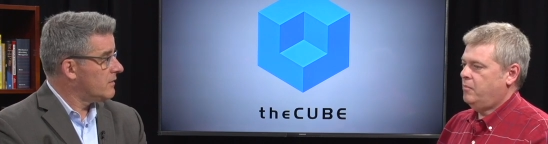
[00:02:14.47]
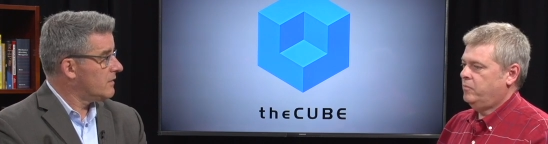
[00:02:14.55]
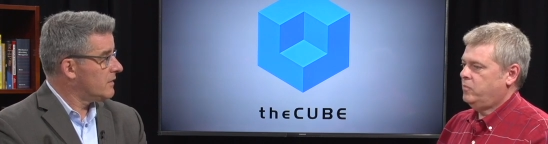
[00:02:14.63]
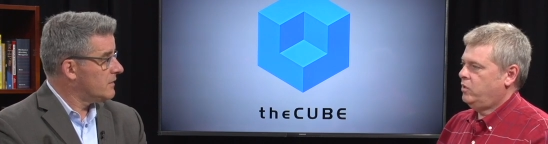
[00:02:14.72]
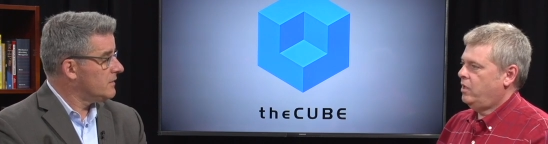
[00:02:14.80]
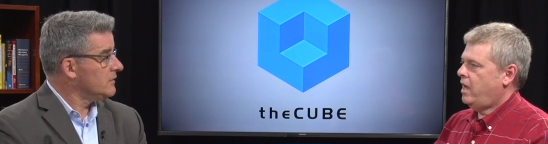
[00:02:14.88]
Speaker 1: you're
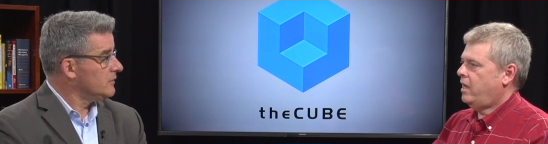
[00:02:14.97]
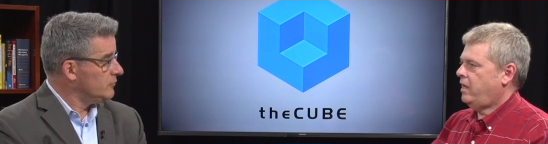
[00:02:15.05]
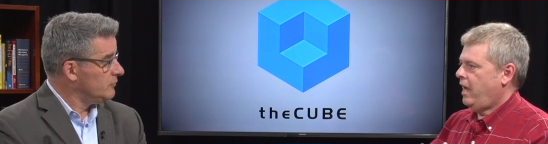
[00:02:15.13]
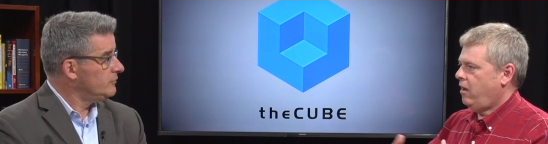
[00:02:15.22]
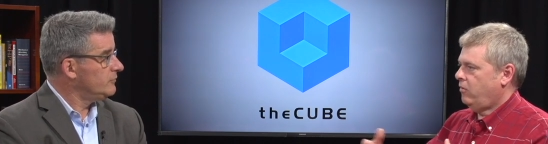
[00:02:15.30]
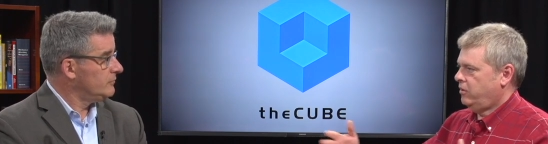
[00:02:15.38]
not
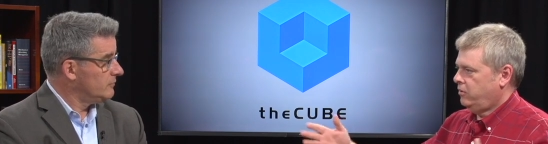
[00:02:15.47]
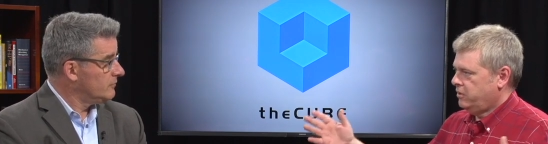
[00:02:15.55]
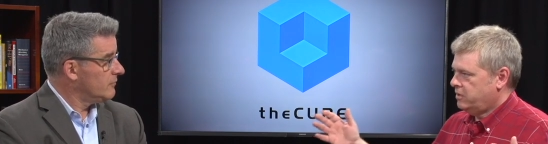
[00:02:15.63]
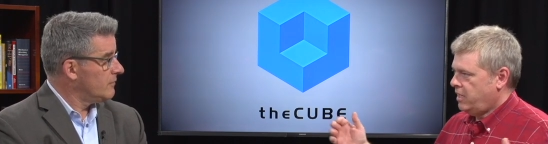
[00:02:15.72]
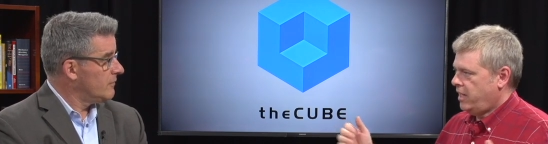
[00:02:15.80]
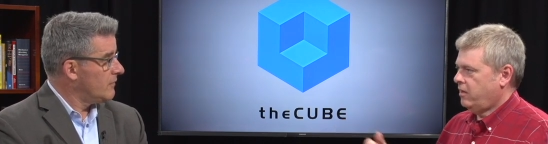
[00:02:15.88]
out your
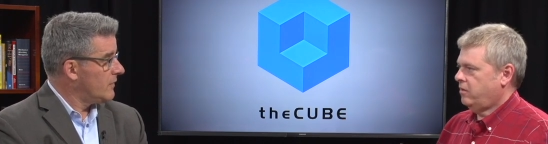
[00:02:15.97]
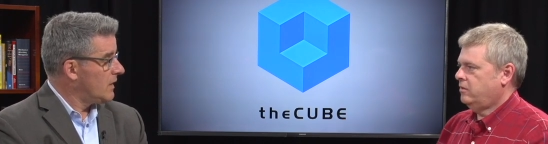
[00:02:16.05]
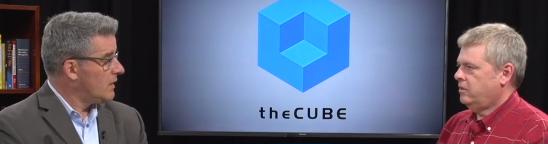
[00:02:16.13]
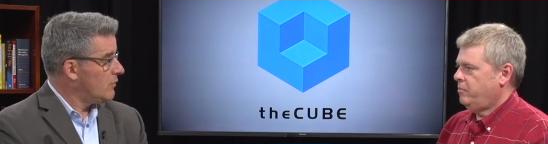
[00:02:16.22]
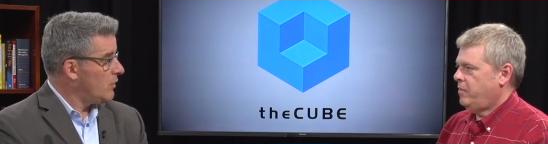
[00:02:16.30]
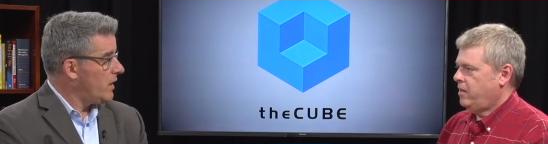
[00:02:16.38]
entire amount.
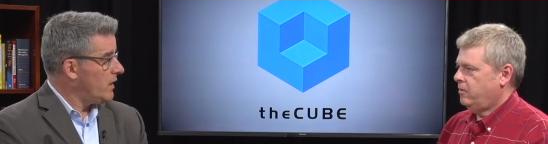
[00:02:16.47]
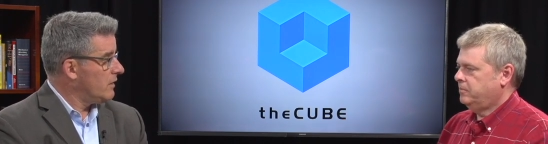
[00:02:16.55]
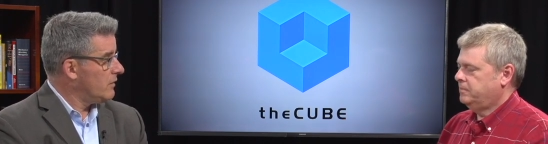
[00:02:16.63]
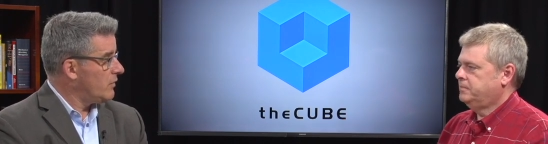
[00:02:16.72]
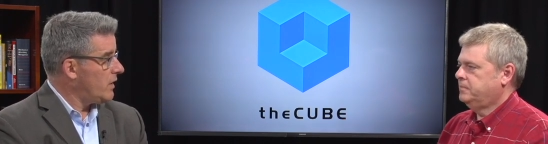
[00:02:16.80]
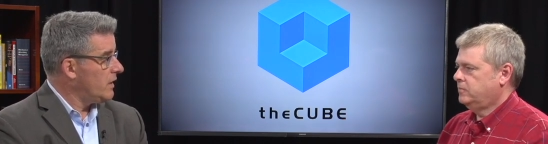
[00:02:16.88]
Speaker 2: Right,
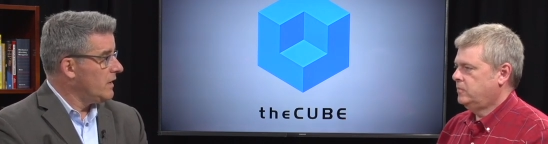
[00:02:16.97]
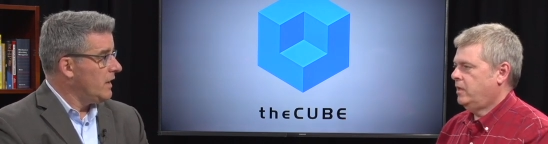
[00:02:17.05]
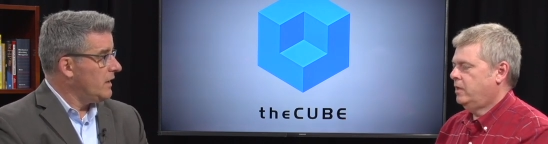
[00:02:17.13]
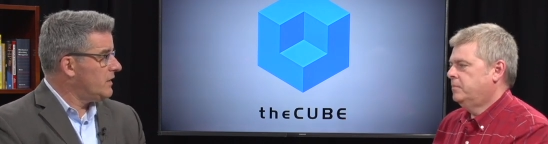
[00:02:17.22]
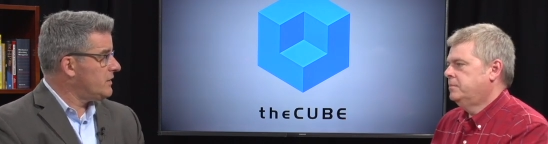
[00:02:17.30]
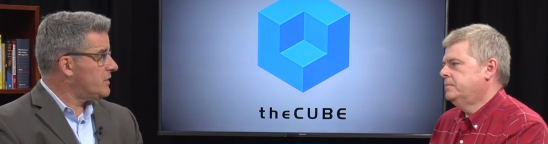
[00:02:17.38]
right. Yeah. And
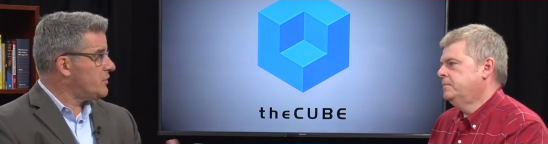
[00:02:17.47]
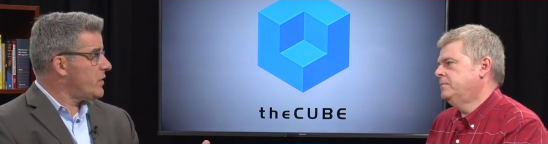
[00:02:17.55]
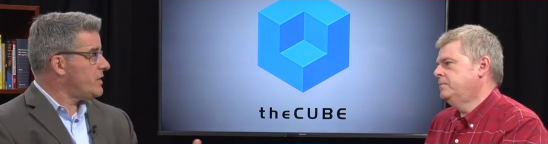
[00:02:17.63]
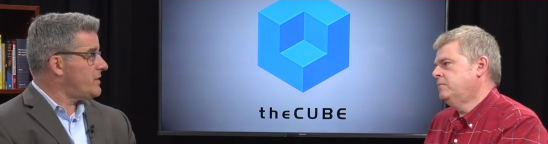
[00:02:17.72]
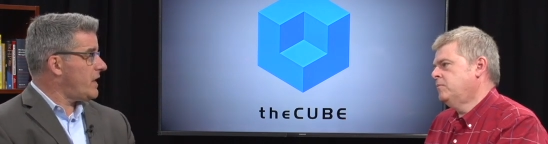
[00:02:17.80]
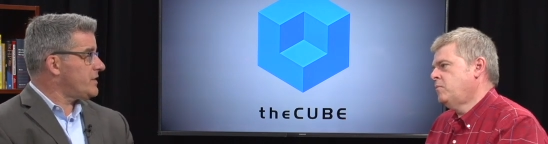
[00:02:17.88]
does the
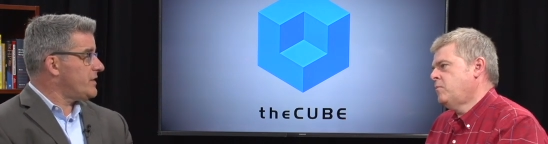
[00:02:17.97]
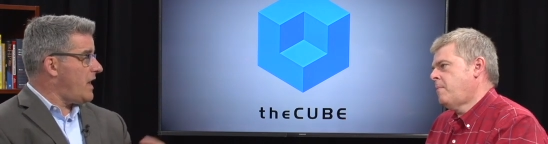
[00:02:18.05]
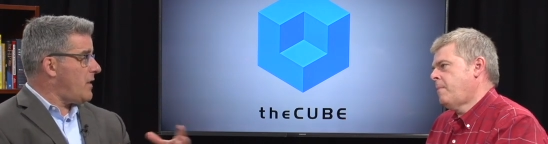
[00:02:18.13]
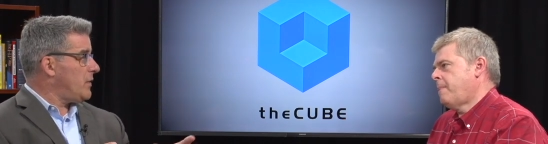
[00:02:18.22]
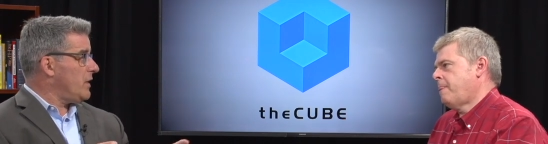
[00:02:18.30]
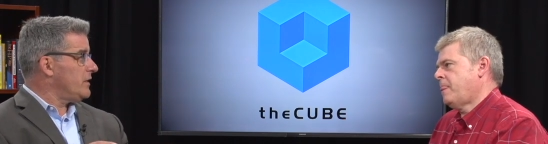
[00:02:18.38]
transaction happen
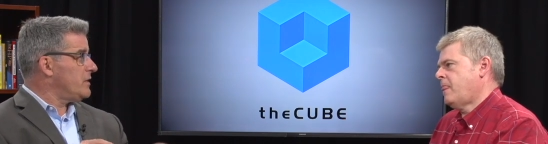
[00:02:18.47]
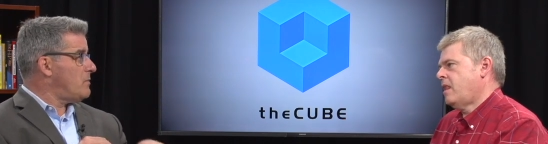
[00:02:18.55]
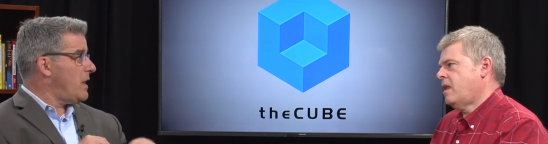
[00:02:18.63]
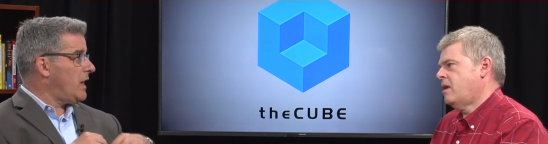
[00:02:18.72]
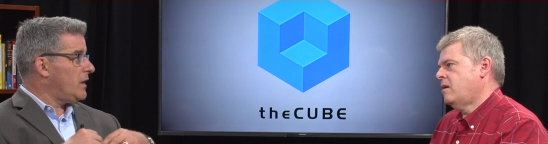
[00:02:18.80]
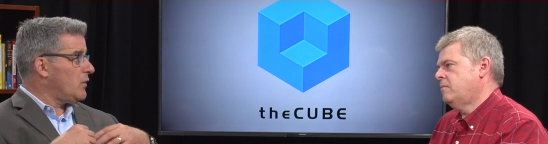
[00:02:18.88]
on
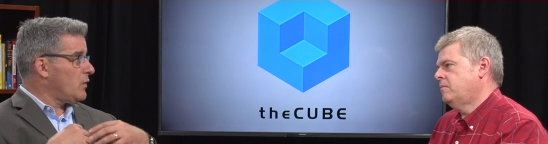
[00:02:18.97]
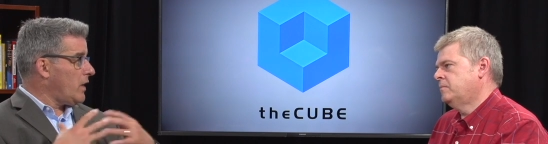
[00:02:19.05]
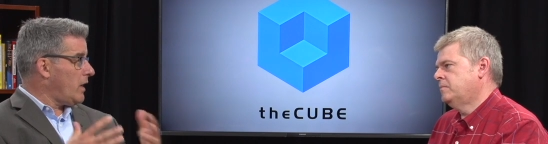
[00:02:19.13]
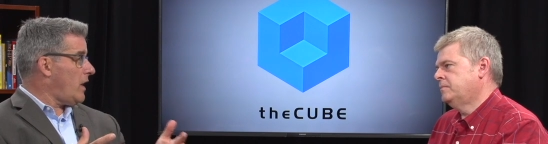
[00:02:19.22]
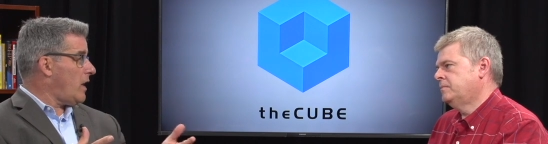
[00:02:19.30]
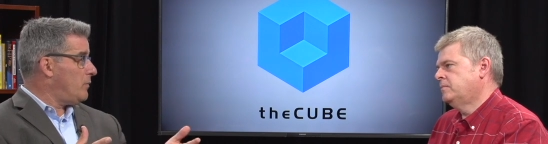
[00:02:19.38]
demand, or
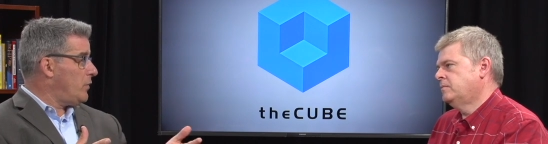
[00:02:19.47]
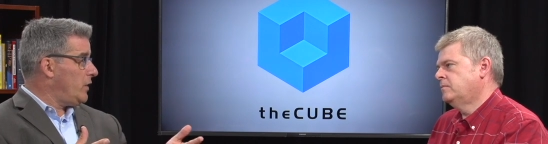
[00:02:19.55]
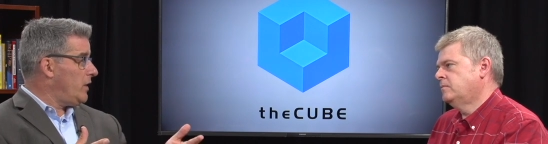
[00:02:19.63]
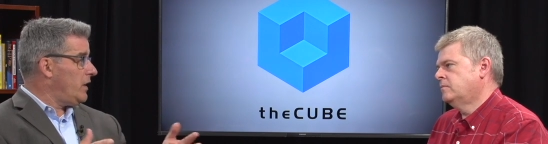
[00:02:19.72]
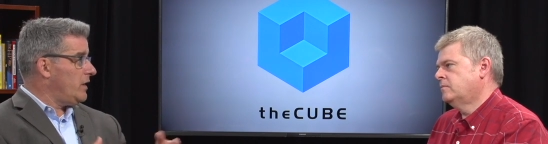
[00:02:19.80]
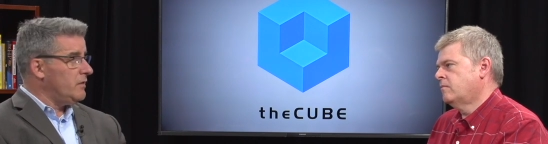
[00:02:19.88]
I put
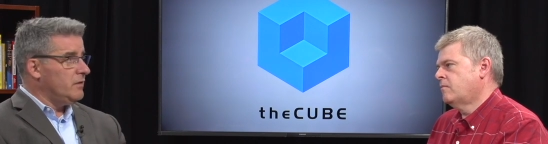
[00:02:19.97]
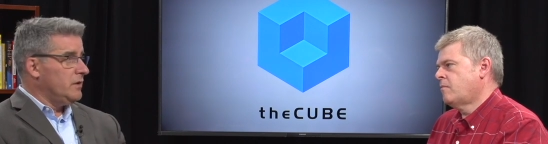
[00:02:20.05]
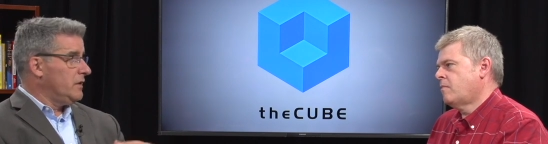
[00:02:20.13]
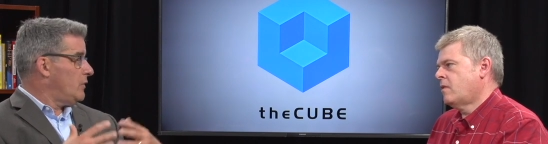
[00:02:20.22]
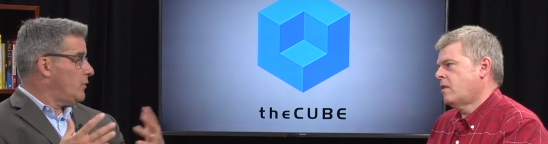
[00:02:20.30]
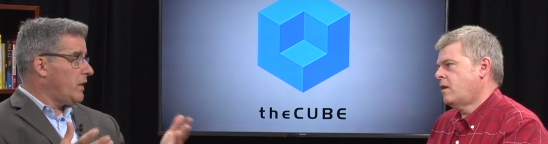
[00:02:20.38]
in
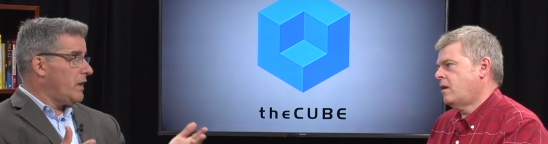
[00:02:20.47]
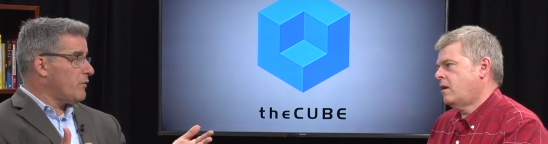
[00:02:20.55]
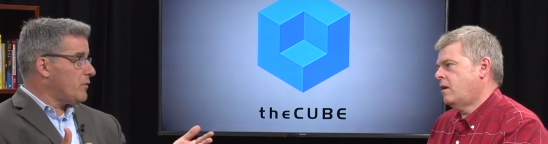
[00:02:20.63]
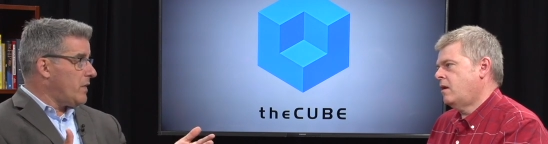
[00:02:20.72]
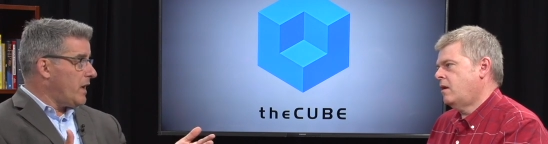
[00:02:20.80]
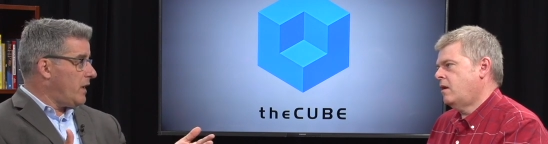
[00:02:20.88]
whatever
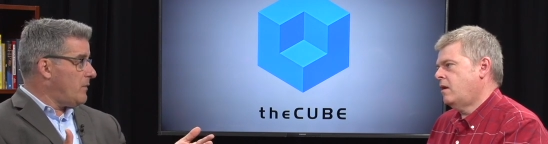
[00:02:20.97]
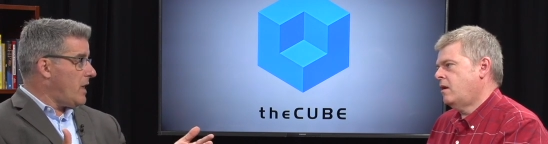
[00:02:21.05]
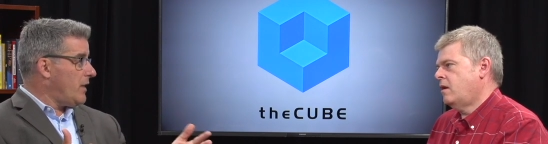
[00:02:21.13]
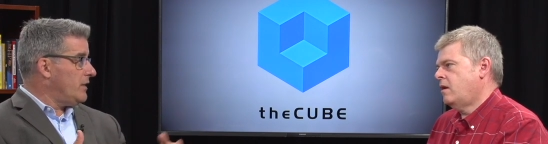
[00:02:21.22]
my amount